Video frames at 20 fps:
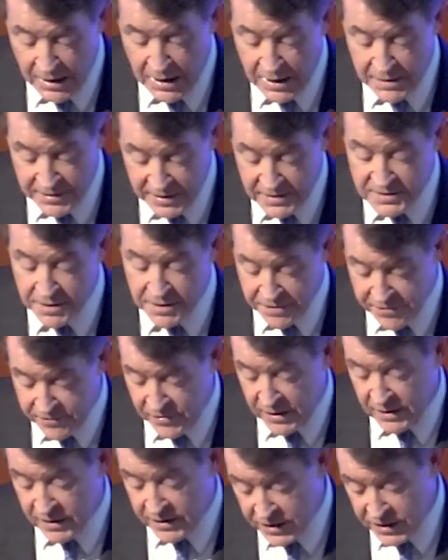These are the
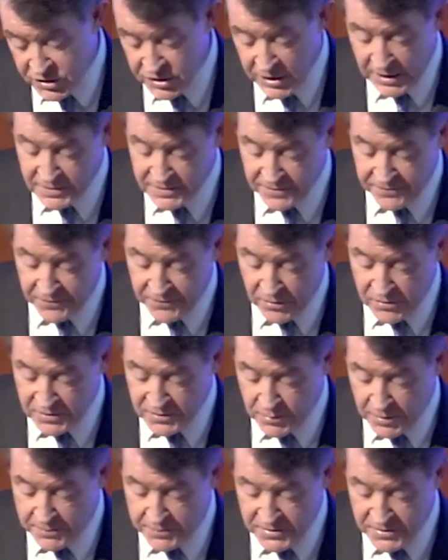three initial areas of focus
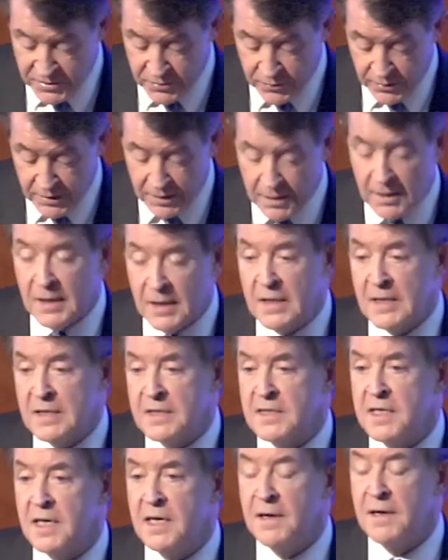we're pursuing,
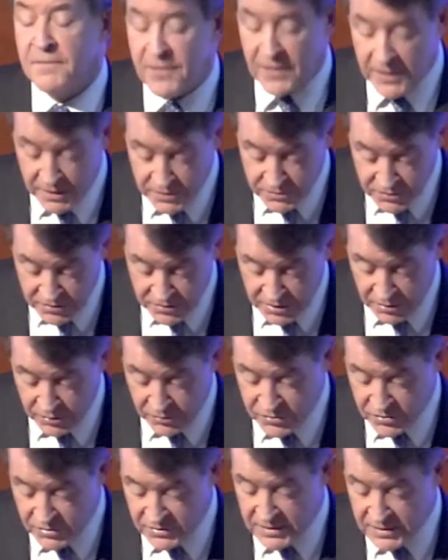seeking financial
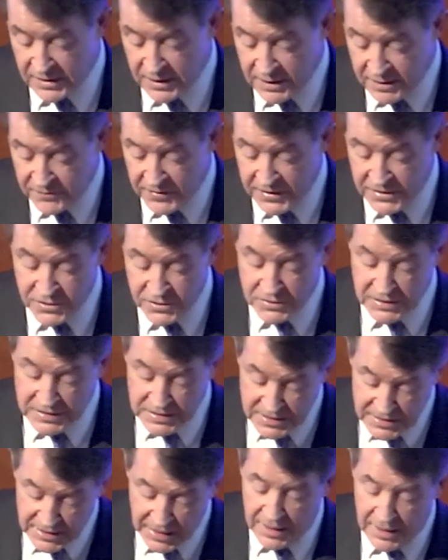solutions and innovation to
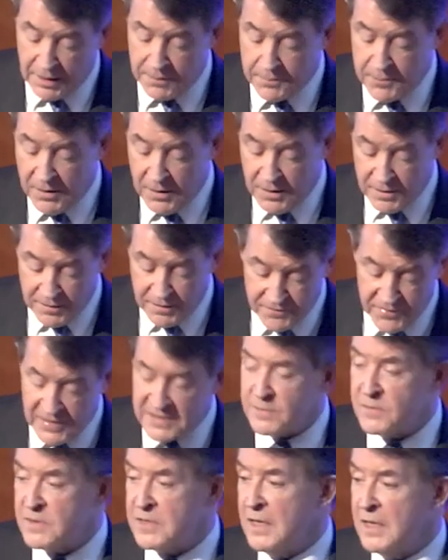scale up the
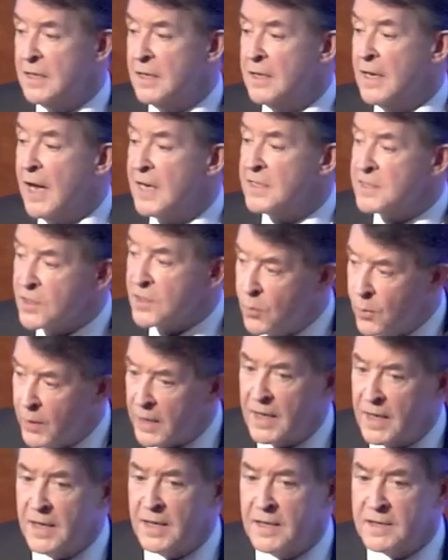investments needed as
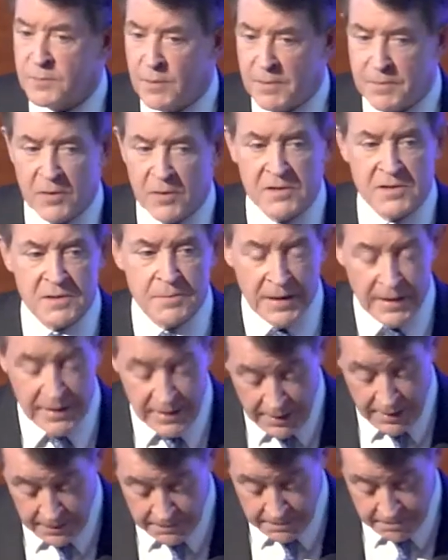quickly as we possibly
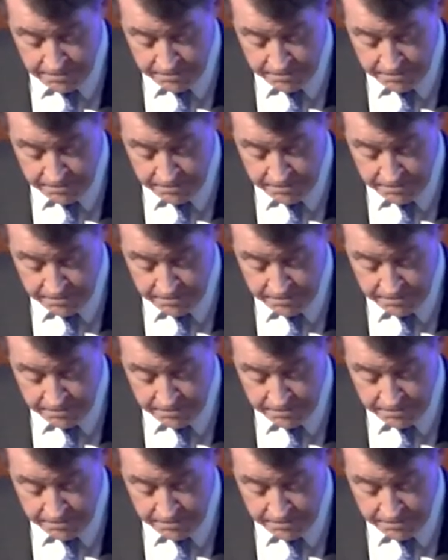can.